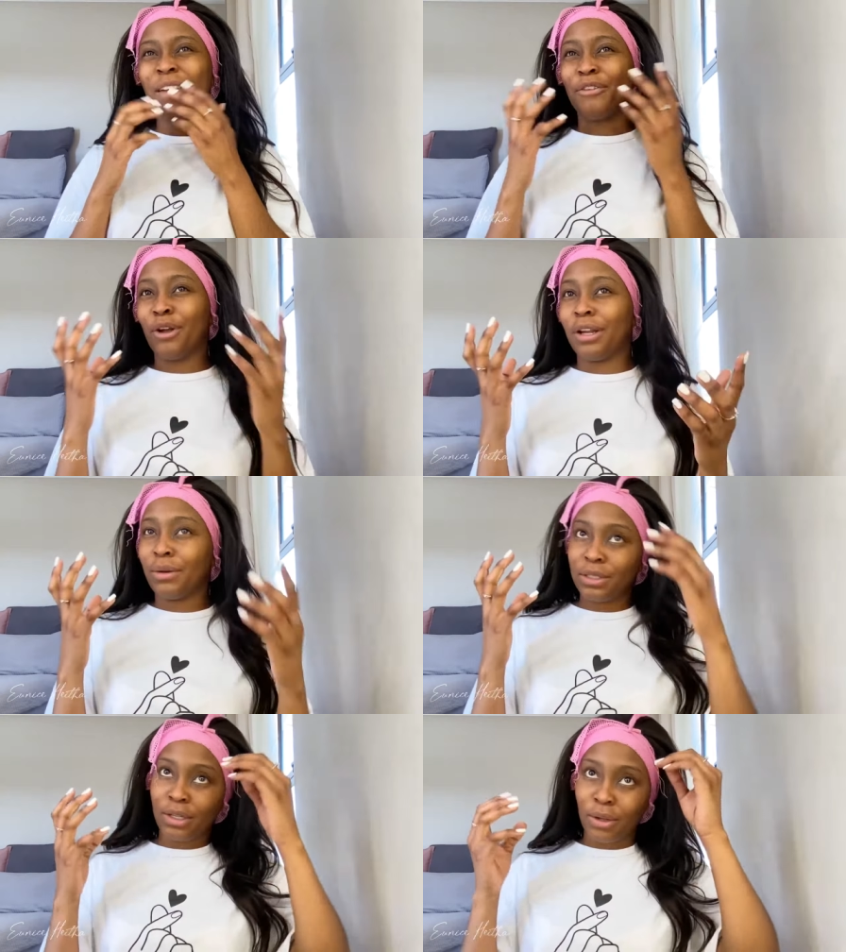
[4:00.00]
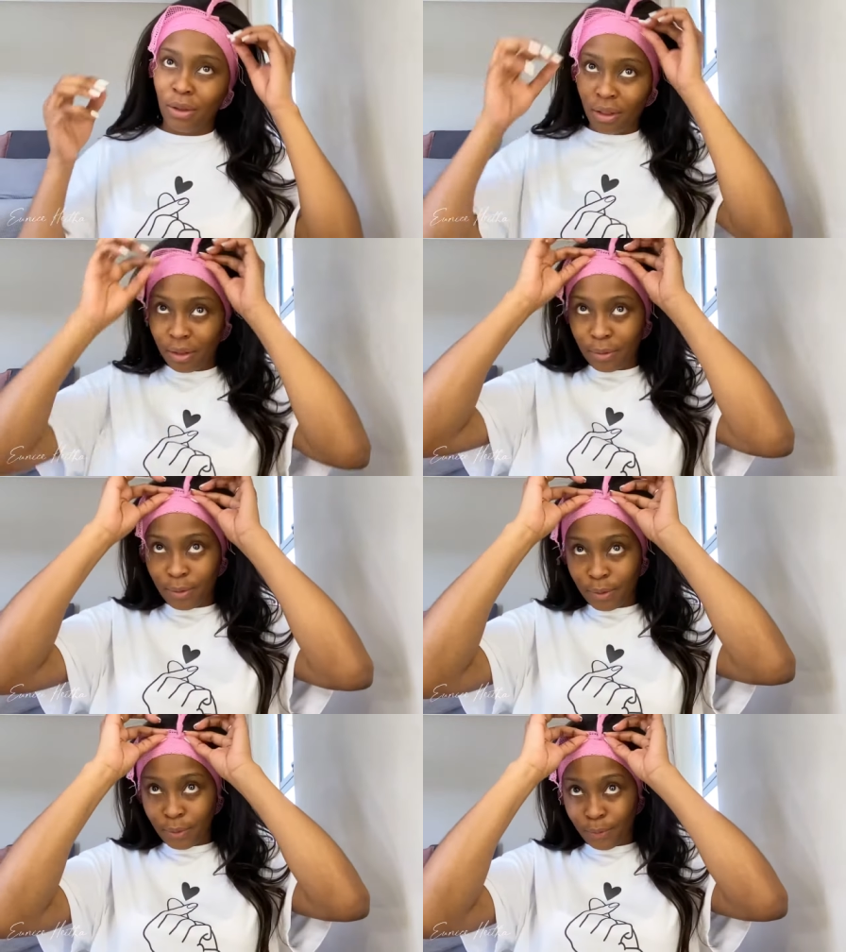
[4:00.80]
I forgot. I was on a call
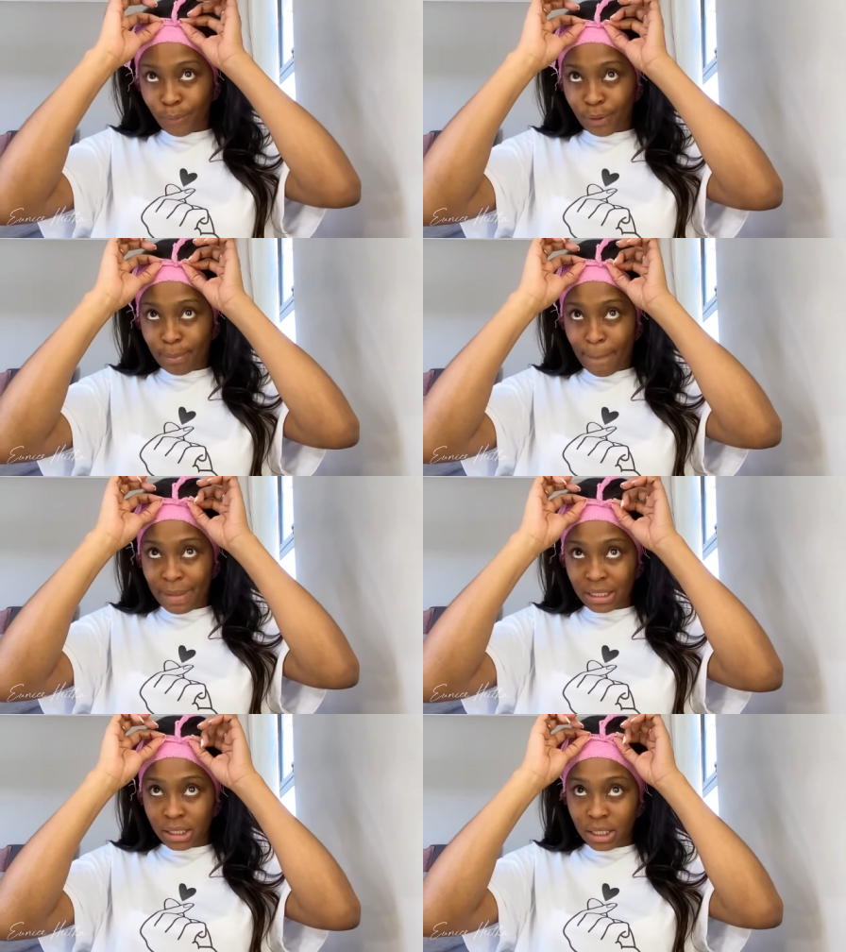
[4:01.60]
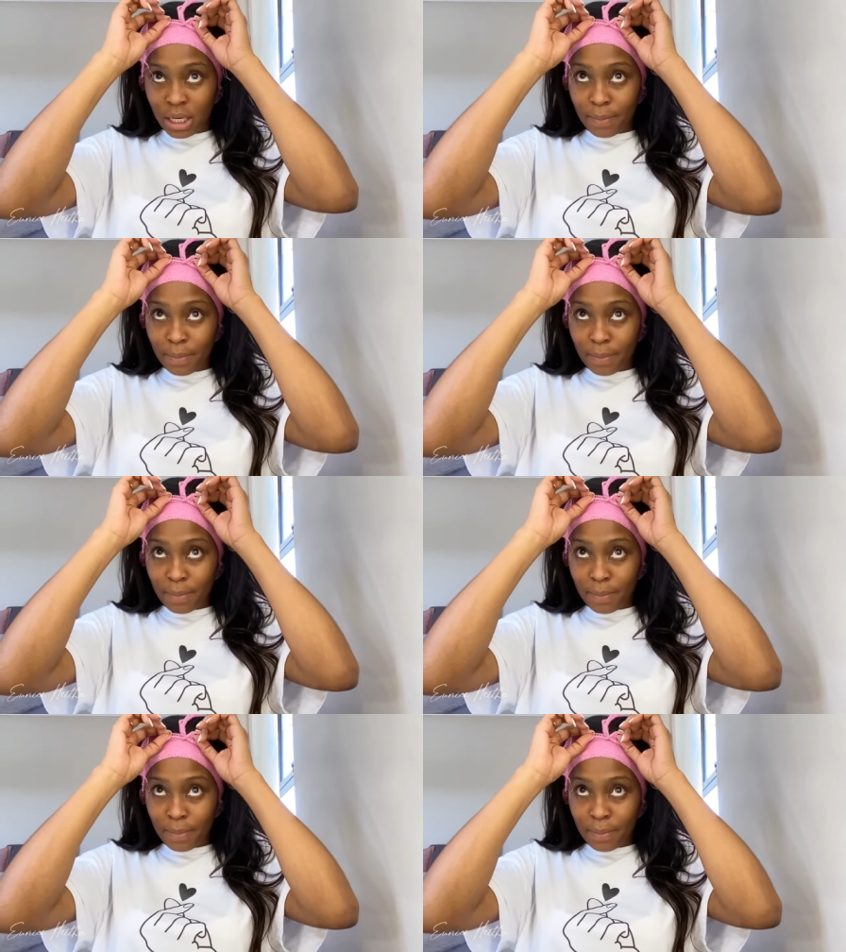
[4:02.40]
with my bestie.